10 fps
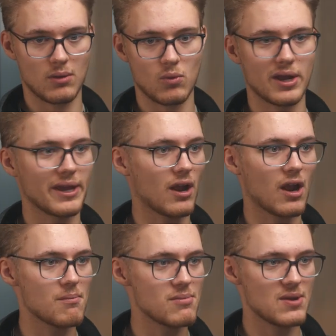are working at a
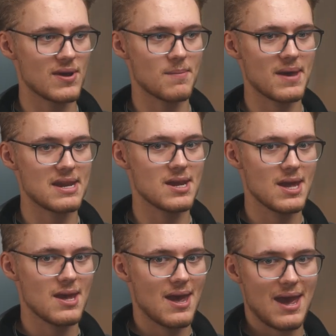company where they're paid
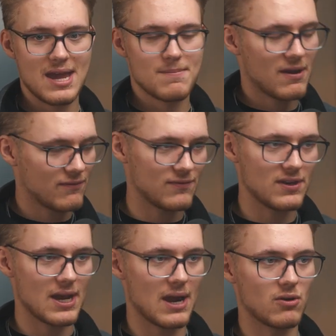
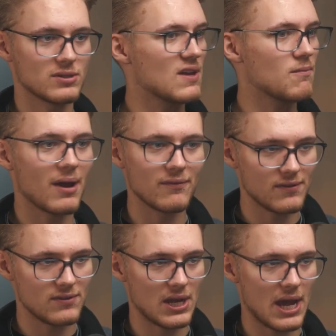£8.50 an hour or
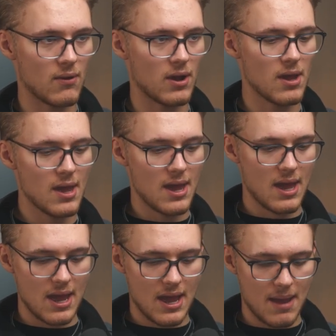£7.50 an hour.
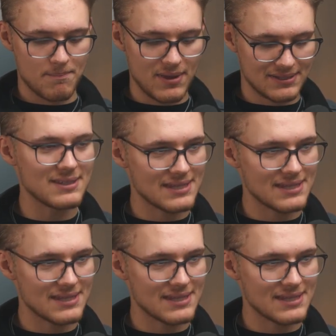But it's the